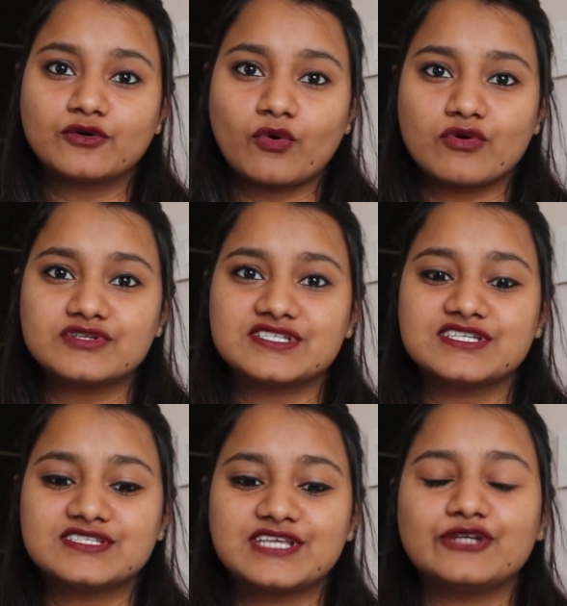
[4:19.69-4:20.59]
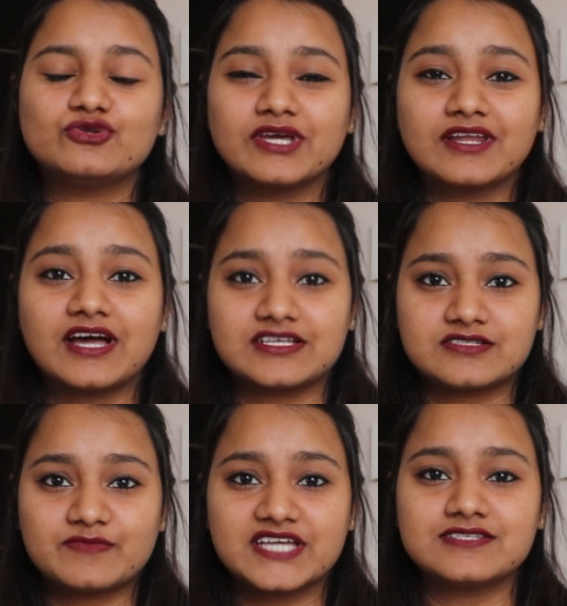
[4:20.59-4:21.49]
course is that you can
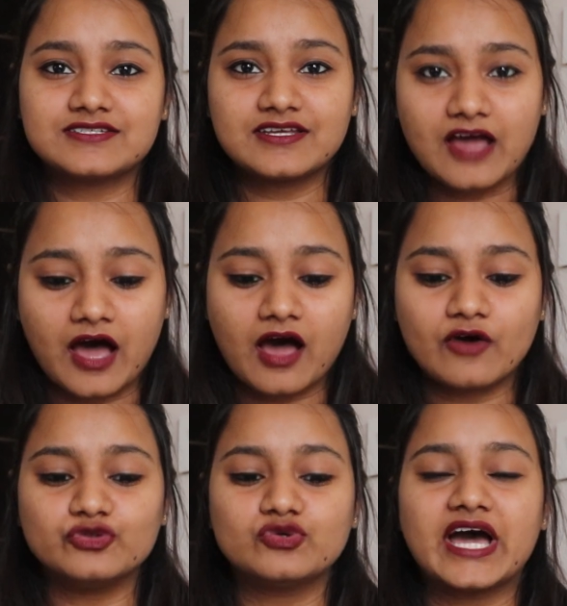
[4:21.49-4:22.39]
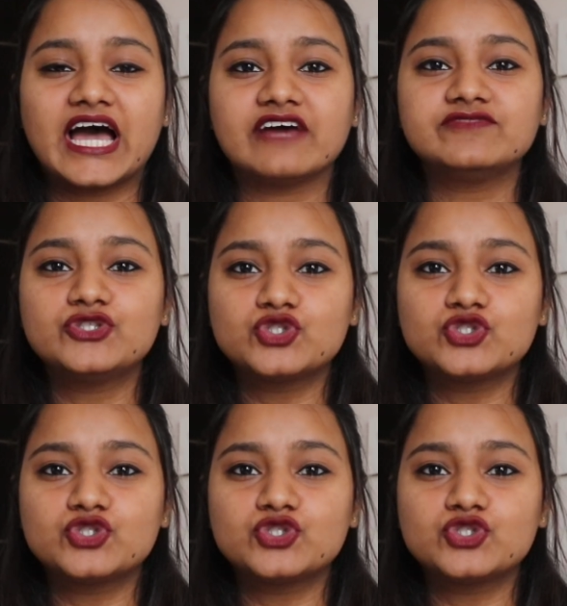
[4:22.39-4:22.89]
customize it and how you have the